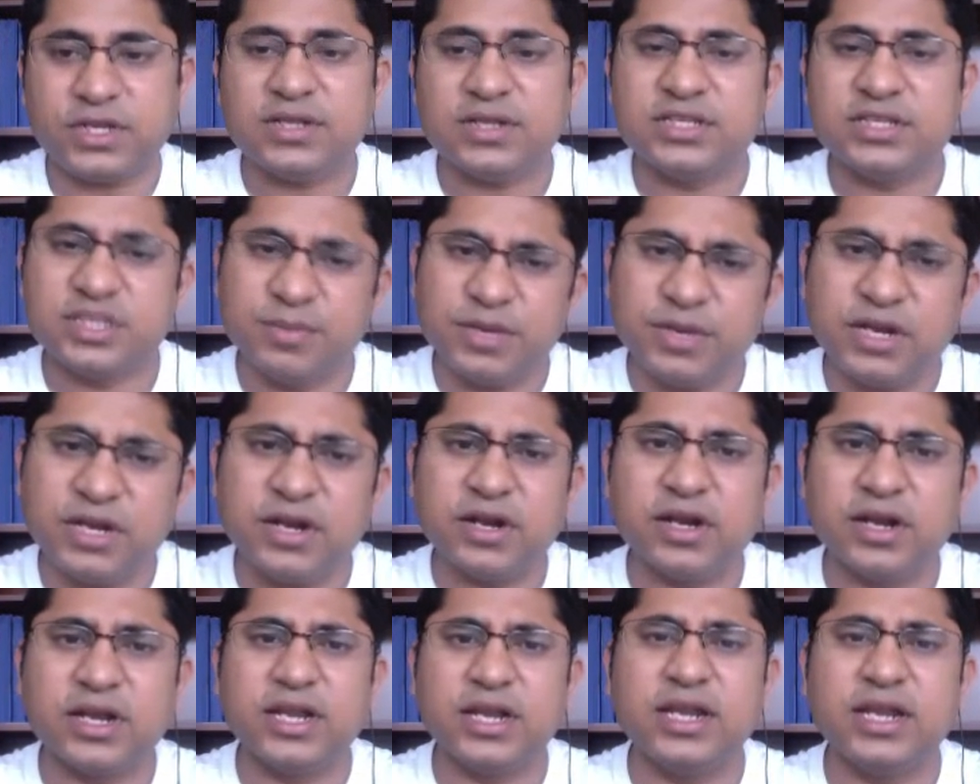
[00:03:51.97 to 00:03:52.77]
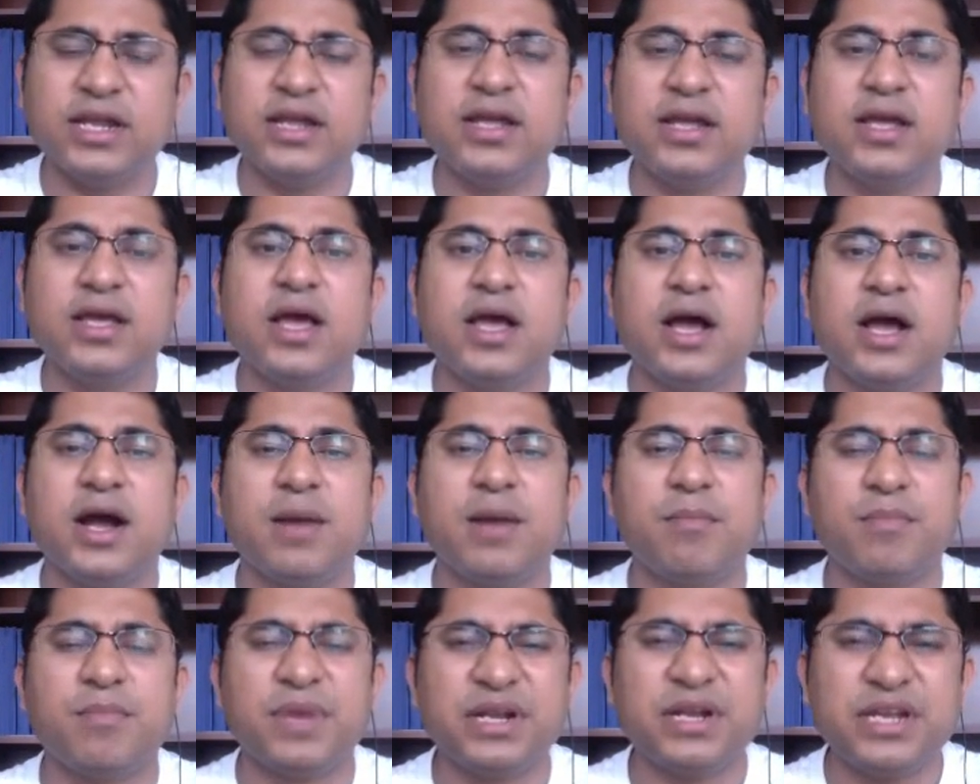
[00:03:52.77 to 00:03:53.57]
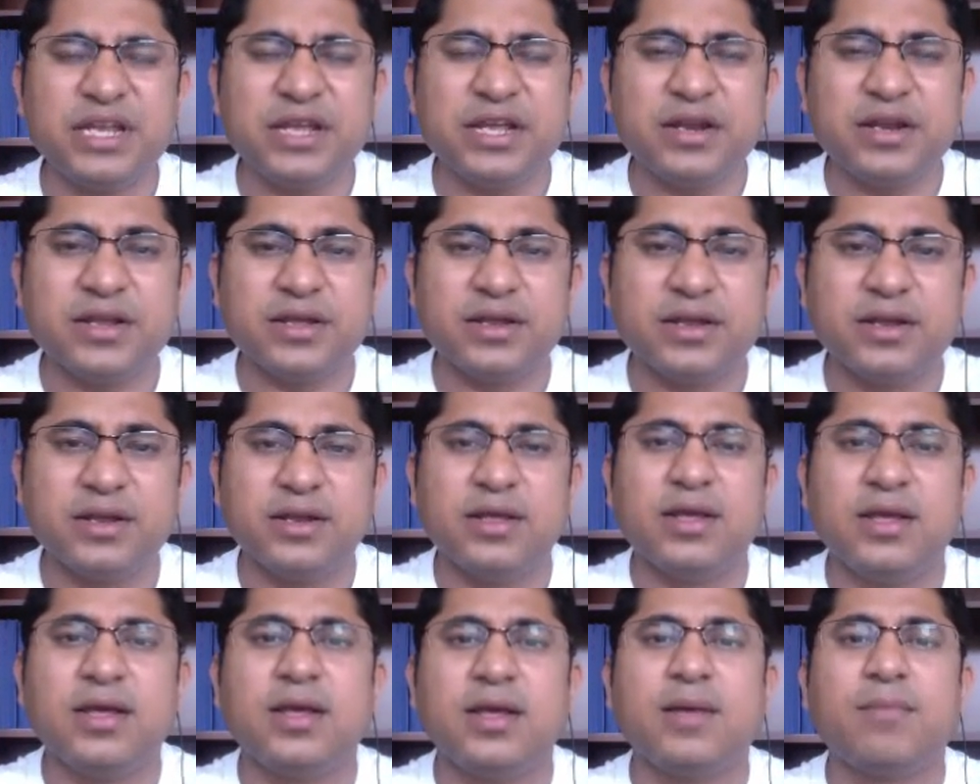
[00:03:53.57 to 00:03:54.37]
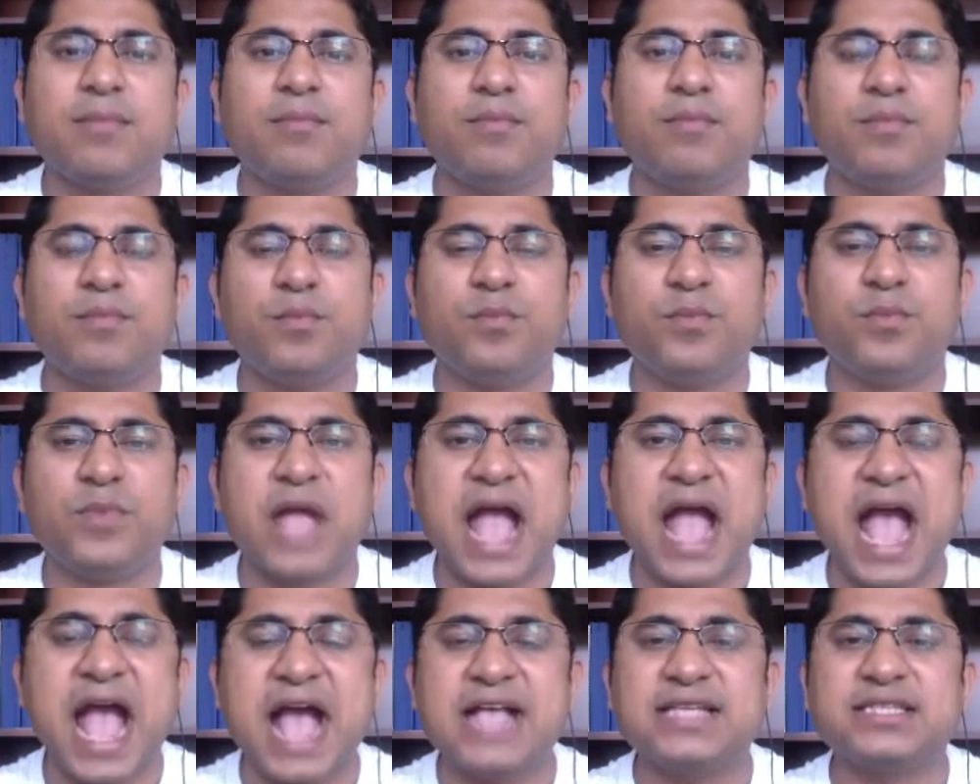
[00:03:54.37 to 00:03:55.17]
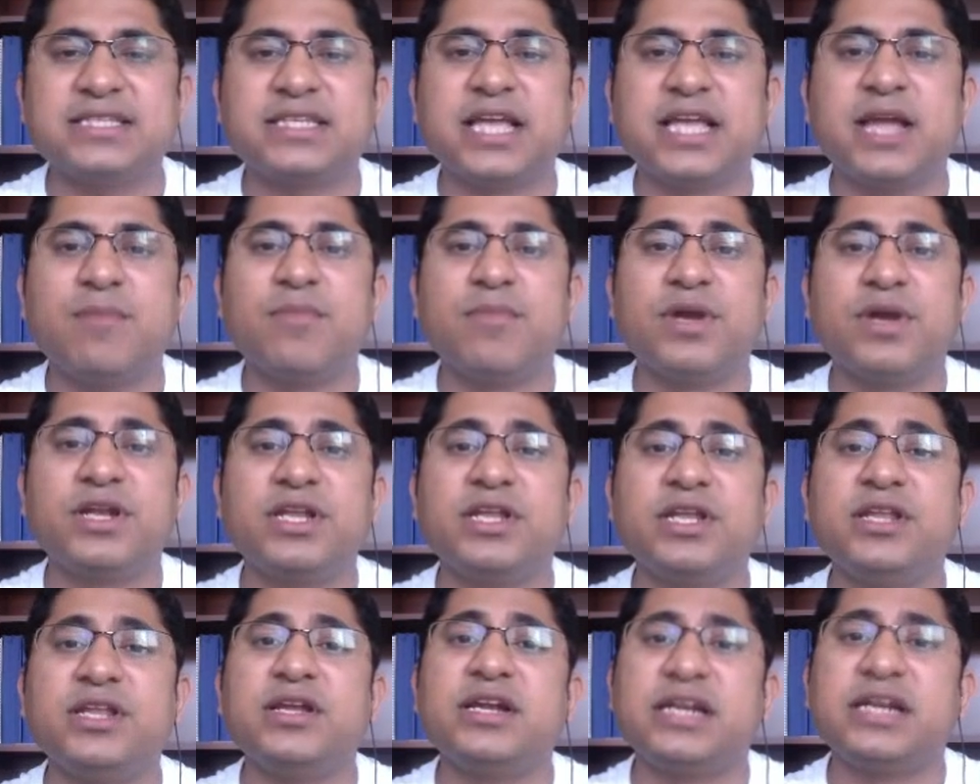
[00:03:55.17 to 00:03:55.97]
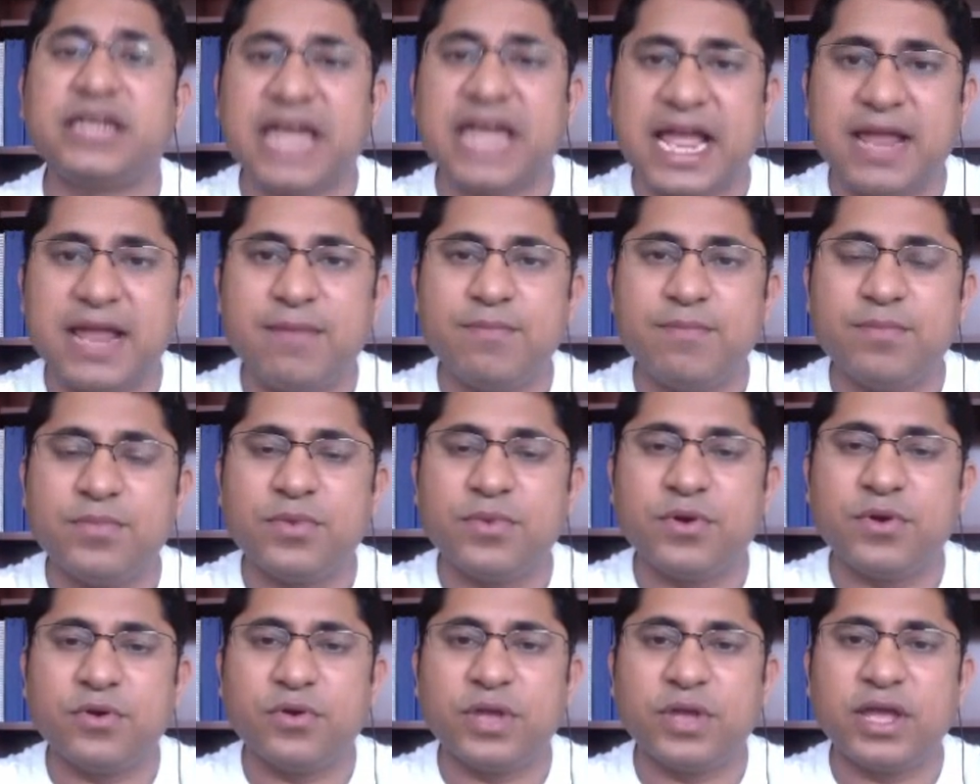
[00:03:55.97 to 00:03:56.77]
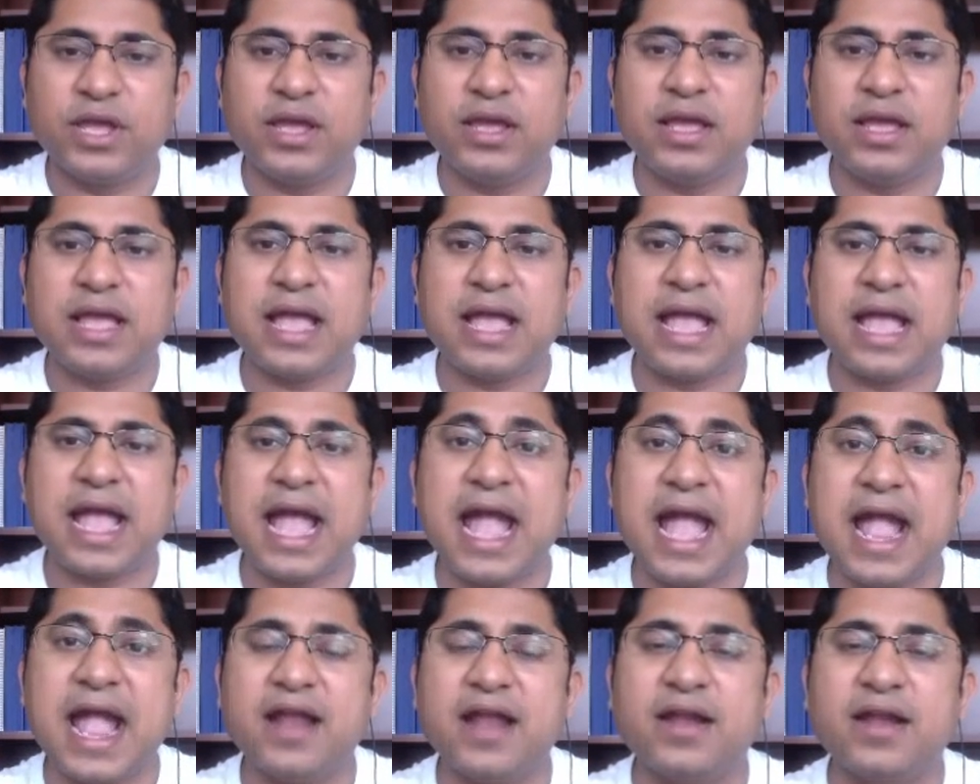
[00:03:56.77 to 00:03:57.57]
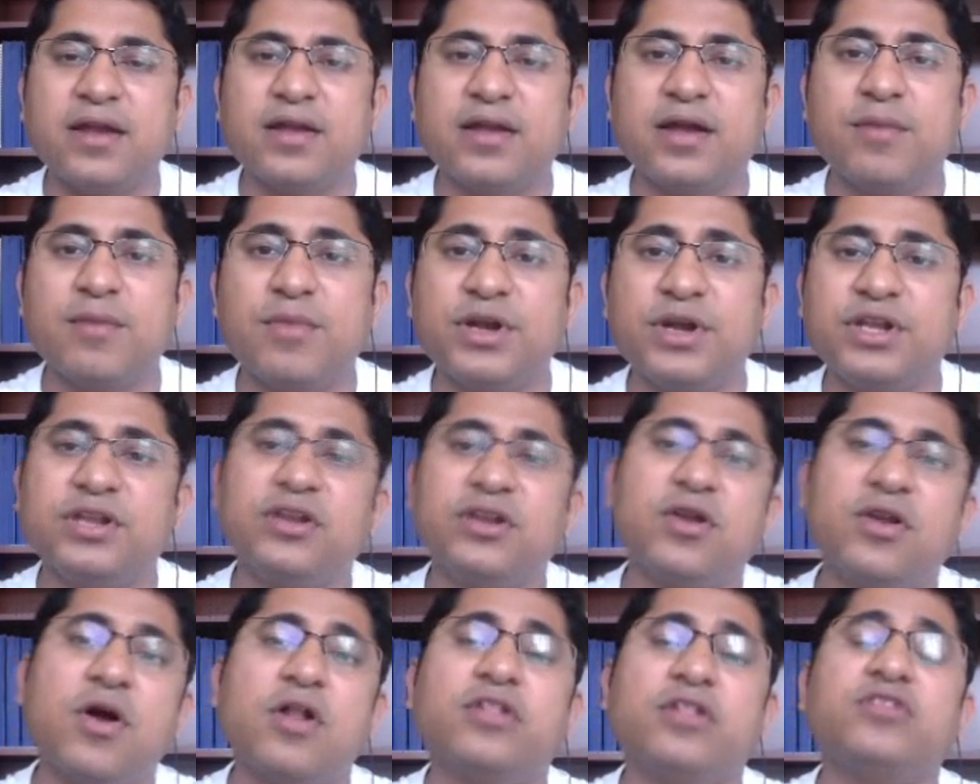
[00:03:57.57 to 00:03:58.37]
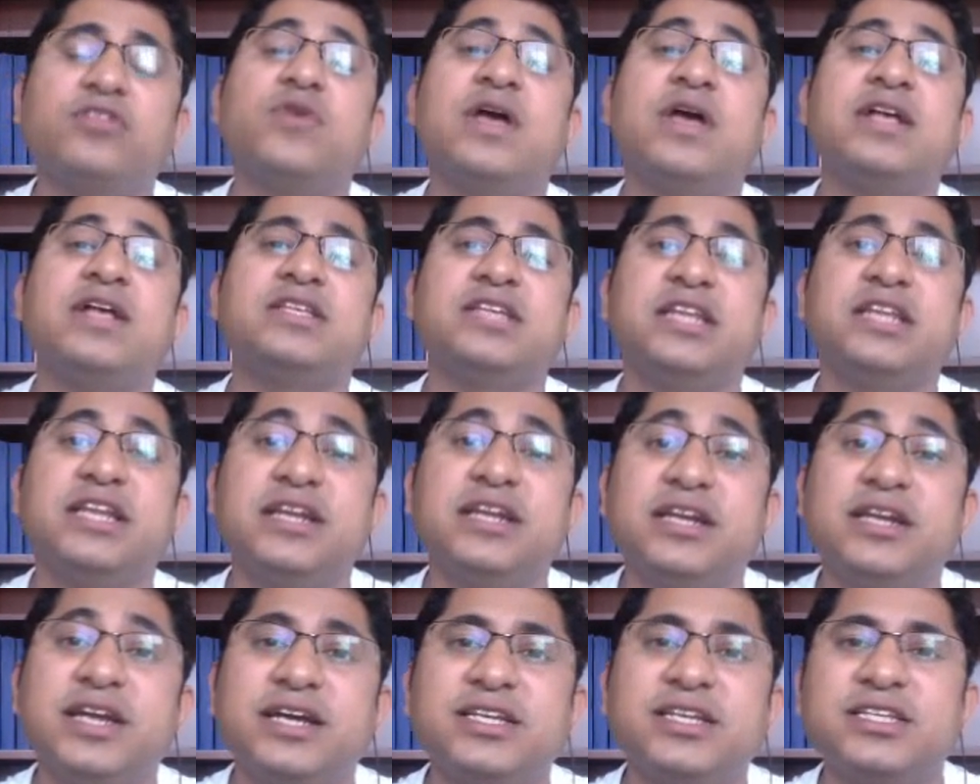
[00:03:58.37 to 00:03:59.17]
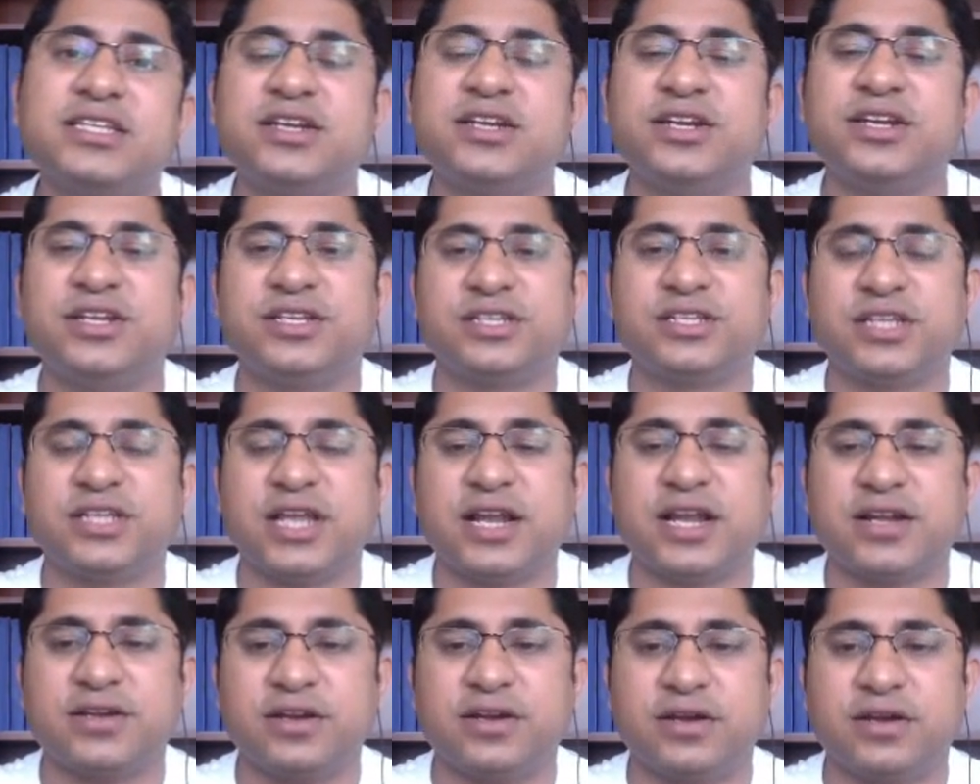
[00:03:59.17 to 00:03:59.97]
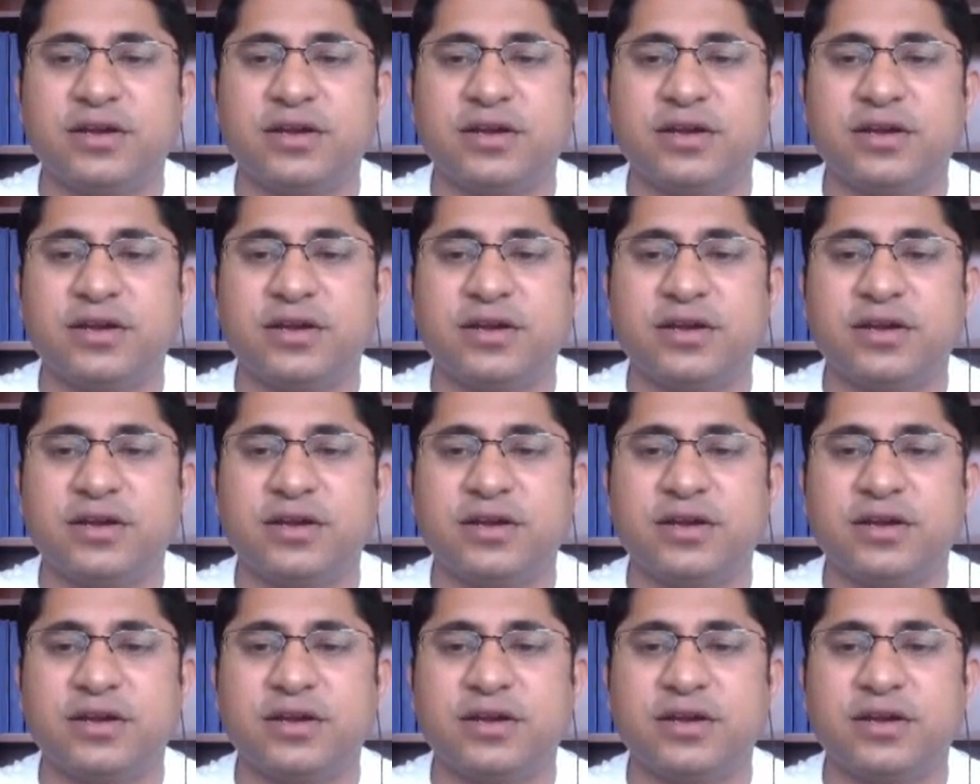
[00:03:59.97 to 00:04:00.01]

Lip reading: Similarly, a material has a material type, okay, and a material also has an industry sector.